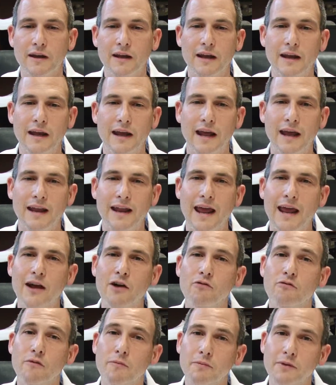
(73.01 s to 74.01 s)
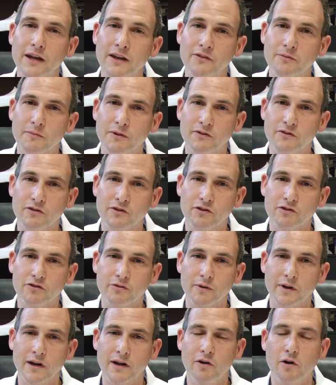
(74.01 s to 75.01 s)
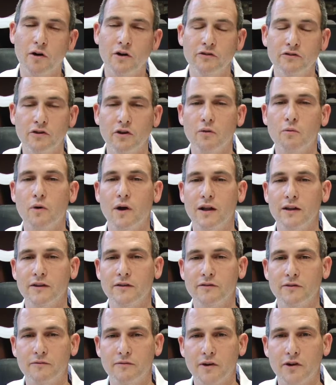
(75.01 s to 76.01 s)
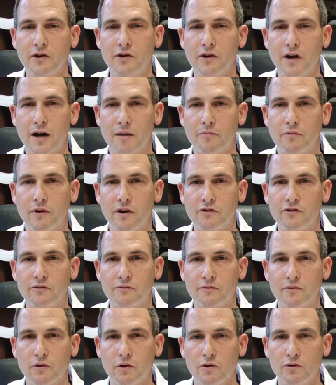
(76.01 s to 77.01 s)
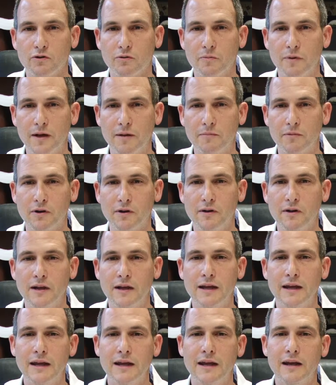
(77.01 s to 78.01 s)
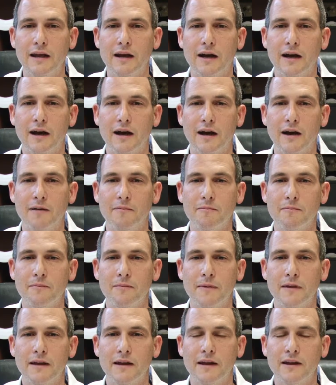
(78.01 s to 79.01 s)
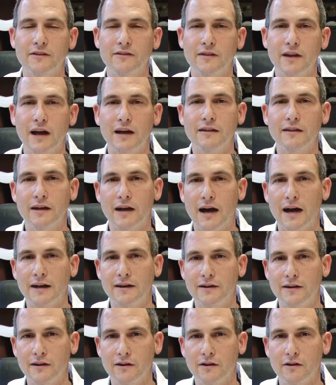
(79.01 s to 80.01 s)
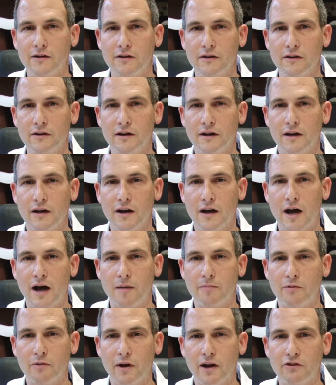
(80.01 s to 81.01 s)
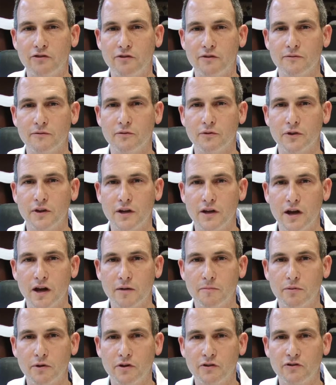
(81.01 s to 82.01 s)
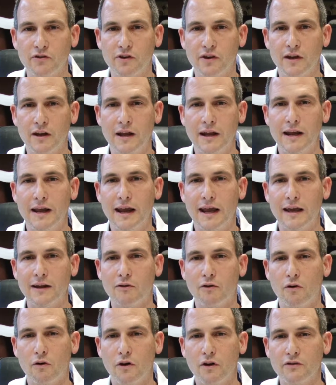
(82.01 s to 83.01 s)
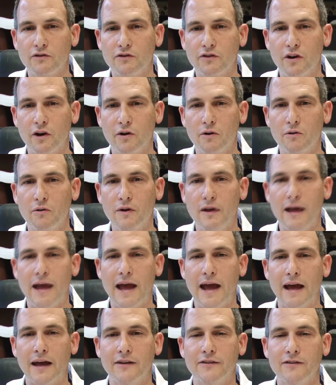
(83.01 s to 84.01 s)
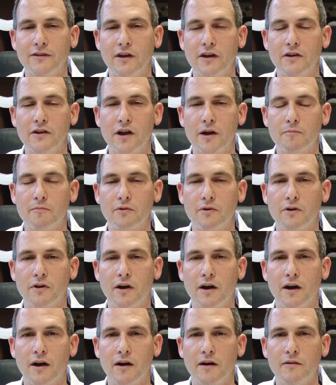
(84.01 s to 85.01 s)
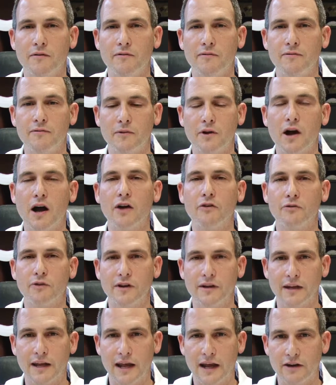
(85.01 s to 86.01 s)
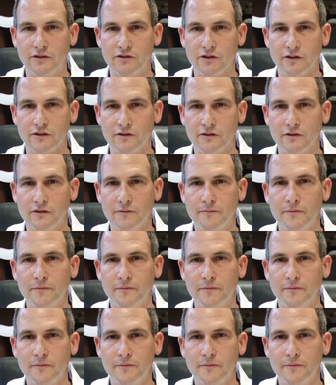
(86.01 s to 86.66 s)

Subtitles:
And ankle replacement surgery also, while is a very good operation for older people, is not the ideal operation for the young person, and also has a number of contraindications.